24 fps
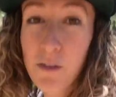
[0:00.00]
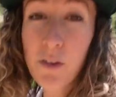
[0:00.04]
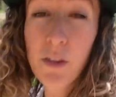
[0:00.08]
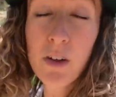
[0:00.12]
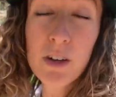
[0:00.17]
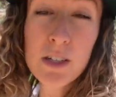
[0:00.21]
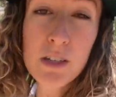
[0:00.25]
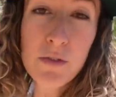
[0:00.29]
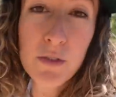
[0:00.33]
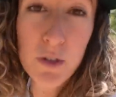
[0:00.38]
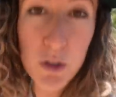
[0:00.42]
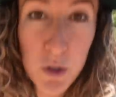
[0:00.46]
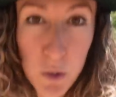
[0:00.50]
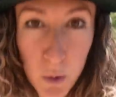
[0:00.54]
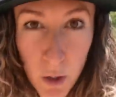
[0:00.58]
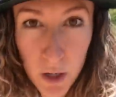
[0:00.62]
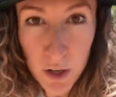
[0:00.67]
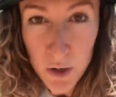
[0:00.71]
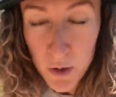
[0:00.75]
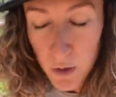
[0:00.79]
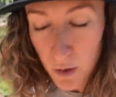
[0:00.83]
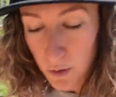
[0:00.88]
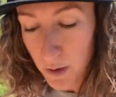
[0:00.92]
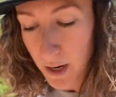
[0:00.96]
For those of you who are
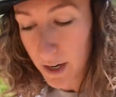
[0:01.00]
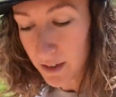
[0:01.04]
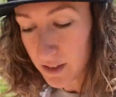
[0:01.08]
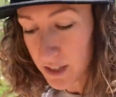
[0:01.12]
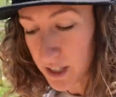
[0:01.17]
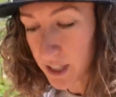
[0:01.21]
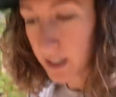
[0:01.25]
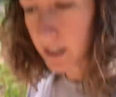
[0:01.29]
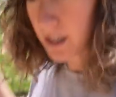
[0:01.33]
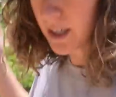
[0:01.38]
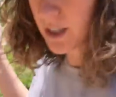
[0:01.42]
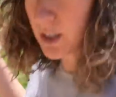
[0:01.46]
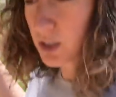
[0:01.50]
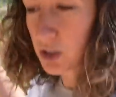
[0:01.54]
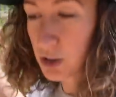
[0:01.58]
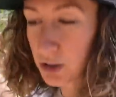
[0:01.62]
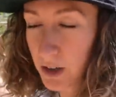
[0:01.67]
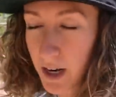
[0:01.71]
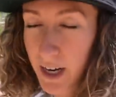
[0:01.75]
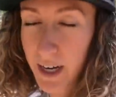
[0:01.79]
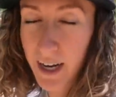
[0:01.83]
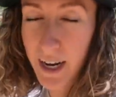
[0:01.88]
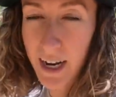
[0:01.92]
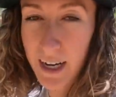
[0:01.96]
new around here,
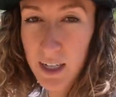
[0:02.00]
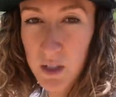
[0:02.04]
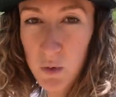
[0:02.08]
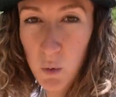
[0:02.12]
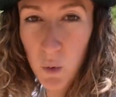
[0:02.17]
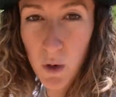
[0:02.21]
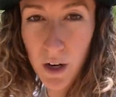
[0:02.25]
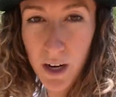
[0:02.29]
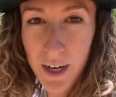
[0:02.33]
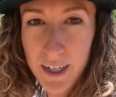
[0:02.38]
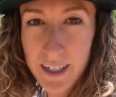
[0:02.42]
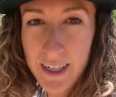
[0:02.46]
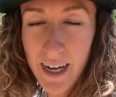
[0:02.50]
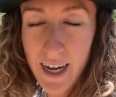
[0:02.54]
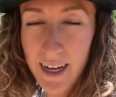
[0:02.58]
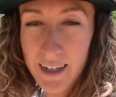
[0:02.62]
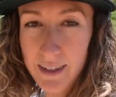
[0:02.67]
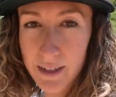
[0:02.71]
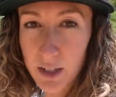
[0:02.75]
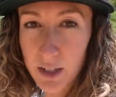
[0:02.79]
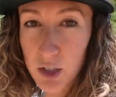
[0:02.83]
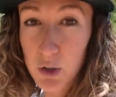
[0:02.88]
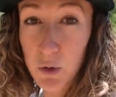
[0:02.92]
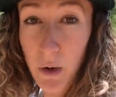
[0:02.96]
Trent has worked
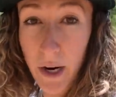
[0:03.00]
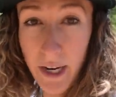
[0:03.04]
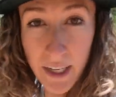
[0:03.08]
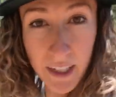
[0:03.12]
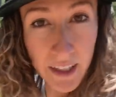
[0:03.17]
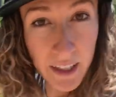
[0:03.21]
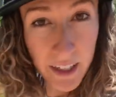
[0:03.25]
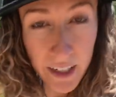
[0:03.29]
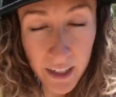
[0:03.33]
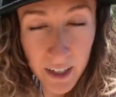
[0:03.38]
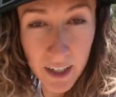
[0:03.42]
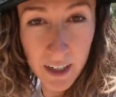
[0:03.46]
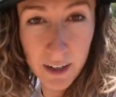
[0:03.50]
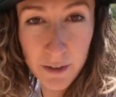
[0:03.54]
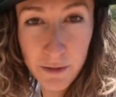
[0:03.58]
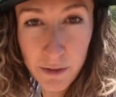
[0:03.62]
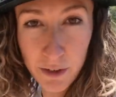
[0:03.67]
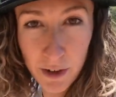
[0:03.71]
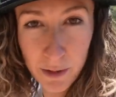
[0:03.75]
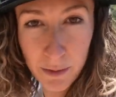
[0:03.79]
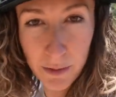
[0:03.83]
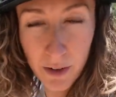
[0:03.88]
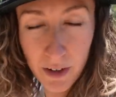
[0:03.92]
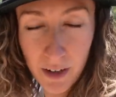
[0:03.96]
as a drain cleaner
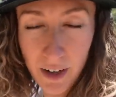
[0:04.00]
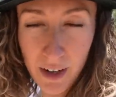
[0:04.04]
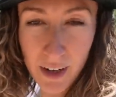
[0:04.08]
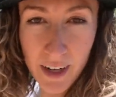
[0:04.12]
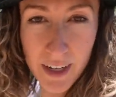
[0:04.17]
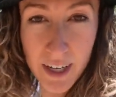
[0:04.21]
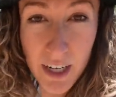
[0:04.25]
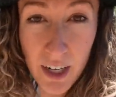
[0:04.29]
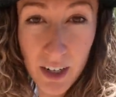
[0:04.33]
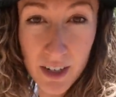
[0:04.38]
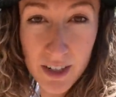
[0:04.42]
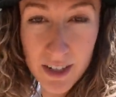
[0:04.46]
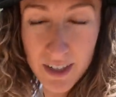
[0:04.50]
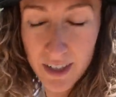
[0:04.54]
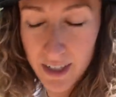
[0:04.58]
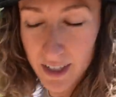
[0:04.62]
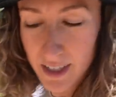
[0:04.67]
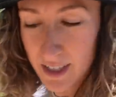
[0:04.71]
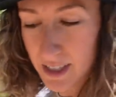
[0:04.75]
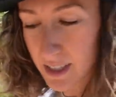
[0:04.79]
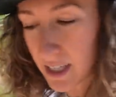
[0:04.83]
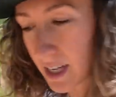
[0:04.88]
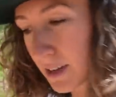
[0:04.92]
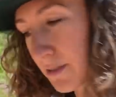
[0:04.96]
for uh, years in
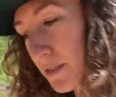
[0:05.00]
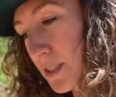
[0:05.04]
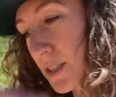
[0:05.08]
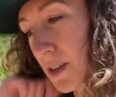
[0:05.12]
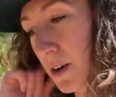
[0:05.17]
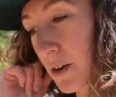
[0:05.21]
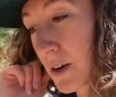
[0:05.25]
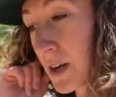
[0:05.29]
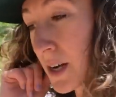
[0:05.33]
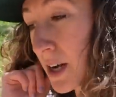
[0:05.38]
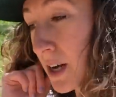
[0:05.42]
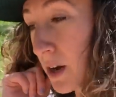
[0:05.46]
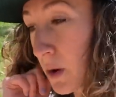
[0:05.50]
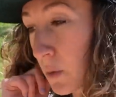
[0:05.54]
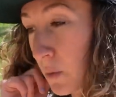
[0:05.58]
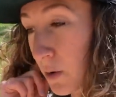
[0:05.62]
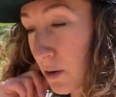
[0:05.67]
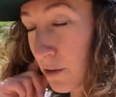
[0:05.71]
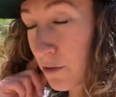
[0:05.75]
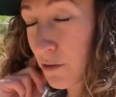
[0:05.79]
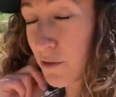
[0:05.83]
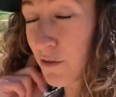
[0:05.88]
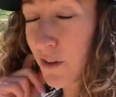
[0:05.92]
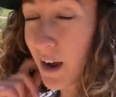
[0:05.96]
his life, so
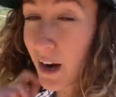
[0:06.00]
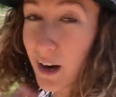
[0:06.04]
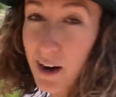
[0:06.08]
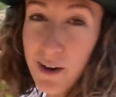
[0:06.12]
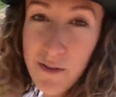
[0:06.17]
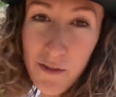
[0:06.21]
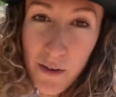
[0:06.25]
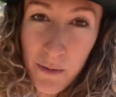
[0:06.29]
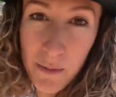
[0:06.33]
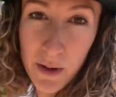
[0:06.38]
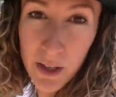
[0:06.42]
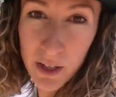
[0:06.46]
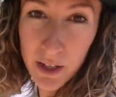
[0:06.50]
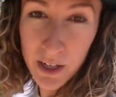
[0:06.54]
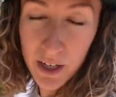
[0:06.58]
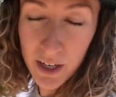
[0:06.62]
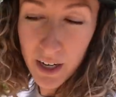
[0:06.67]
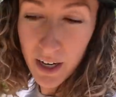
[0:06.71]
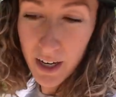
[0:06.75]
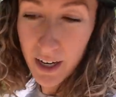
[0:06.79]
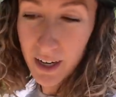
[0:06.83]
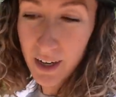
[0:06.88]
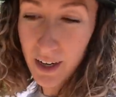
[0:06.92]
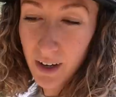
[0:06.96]
we're very
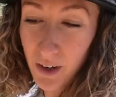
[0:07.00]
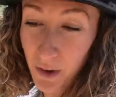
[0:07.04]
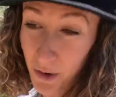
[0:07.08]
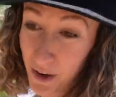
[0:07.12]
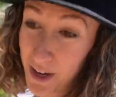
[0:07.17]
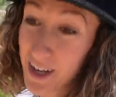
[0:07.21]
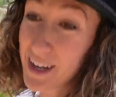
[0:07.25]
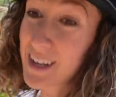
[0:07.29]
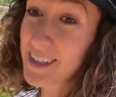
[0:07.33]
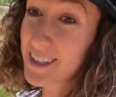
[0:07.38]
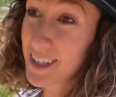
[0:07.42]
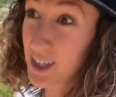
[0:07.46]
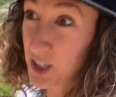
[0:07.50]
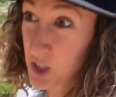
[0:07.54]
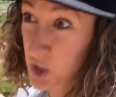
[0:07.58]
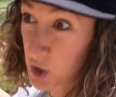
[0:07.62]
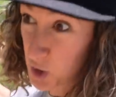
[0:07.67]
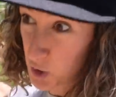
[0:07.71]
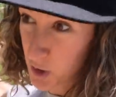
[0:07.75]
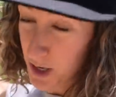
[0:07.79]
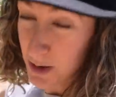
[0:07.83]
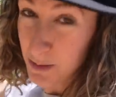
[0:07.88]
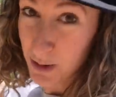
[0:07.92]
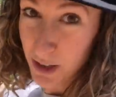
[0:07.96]
familiar, or he's
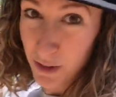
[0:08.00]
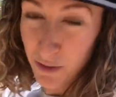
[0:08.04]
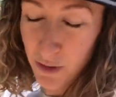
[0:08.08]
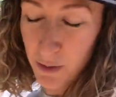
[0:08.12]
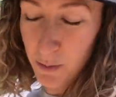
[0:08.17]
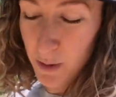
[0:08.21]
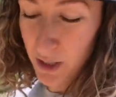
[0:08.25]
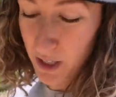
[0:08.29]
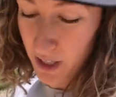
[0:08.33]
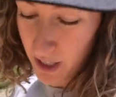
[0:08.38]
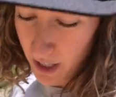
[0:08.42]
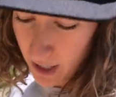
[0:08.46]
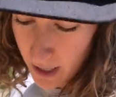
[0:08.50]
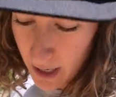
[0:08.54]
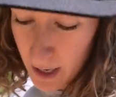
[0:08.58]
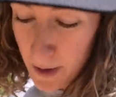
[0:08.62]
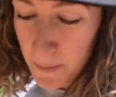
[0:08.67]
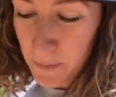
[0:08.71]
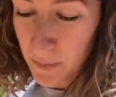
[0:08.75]
extremely familiar,